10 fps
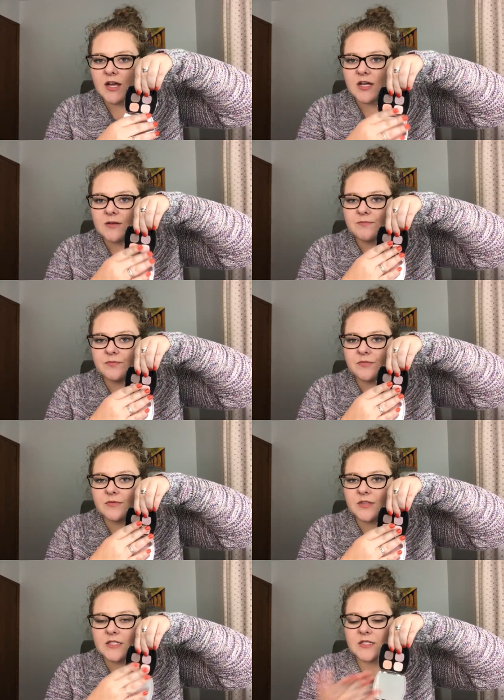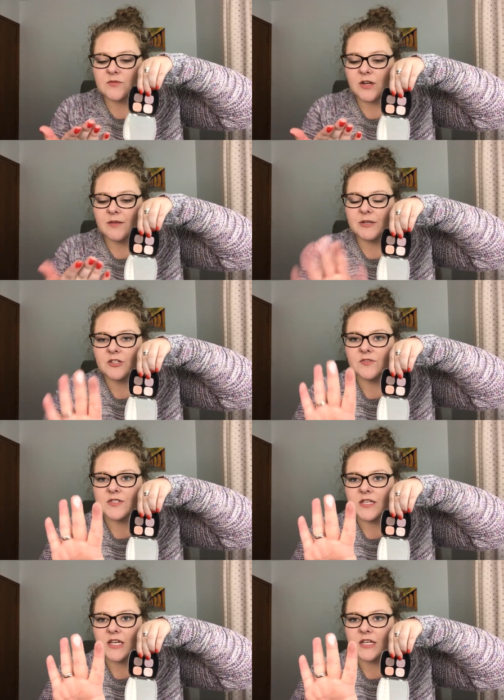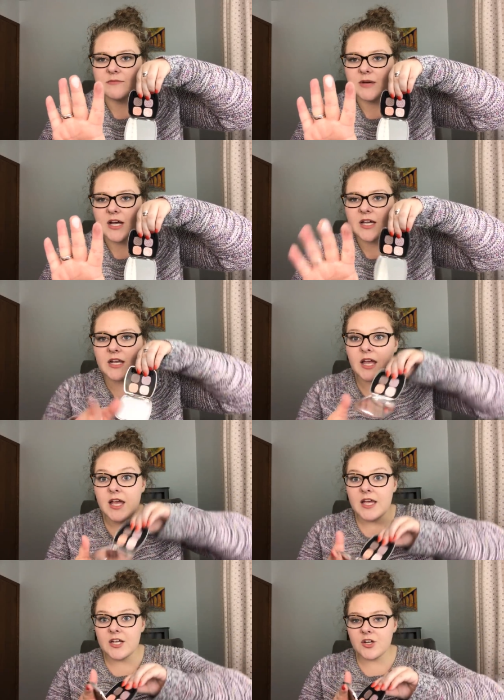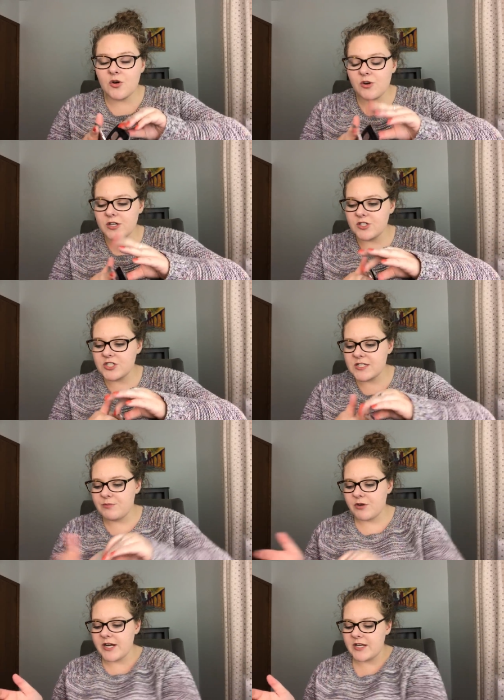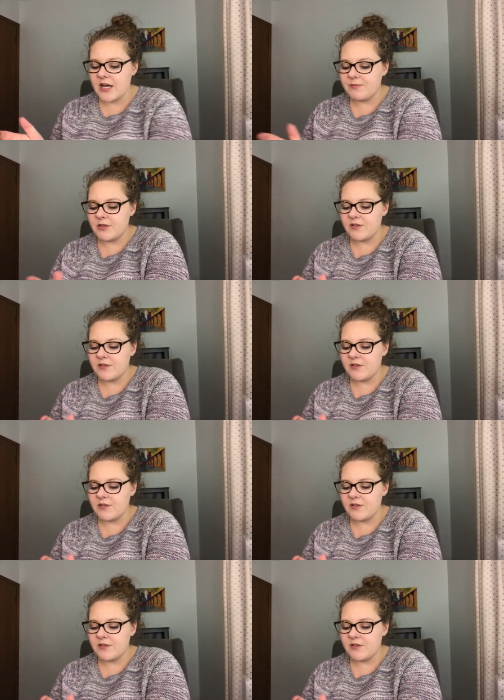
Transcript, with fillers: Um, this is what I've been using in my inner corner just to brighten up.